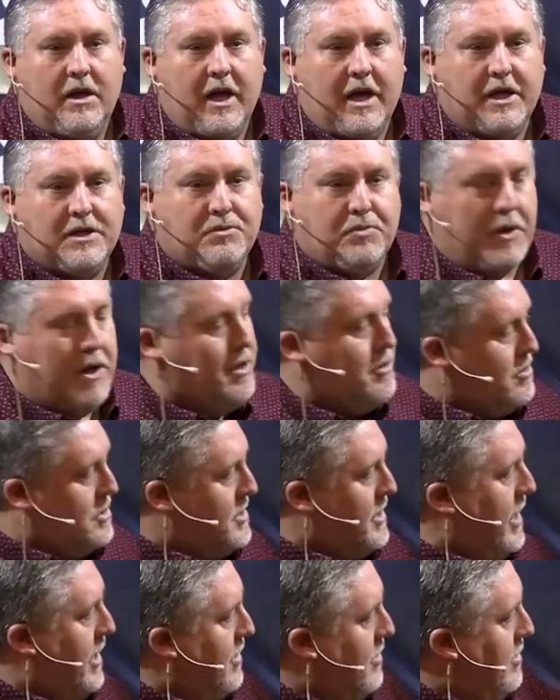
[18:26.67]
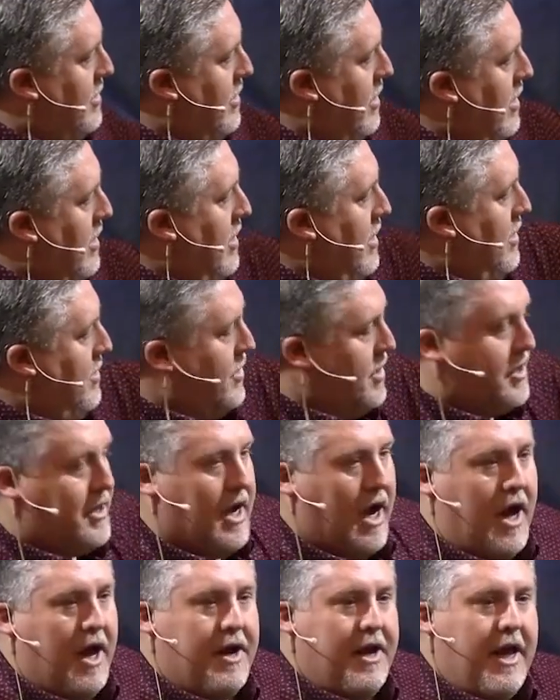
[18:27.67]
As we understand the, the
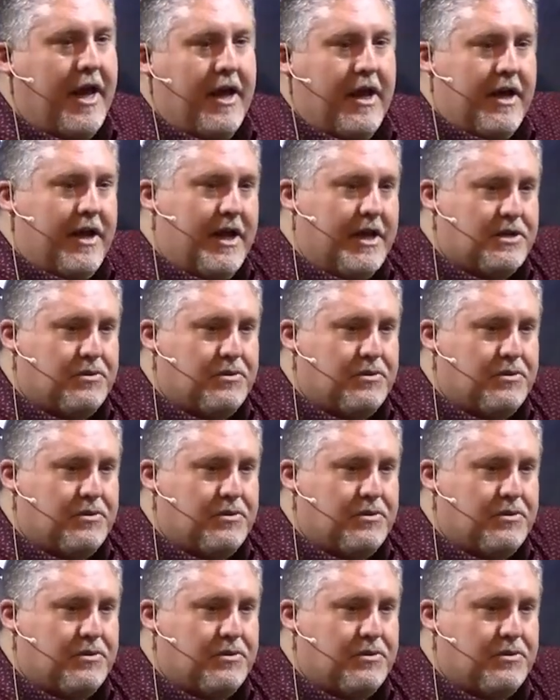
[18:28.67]
Godhead,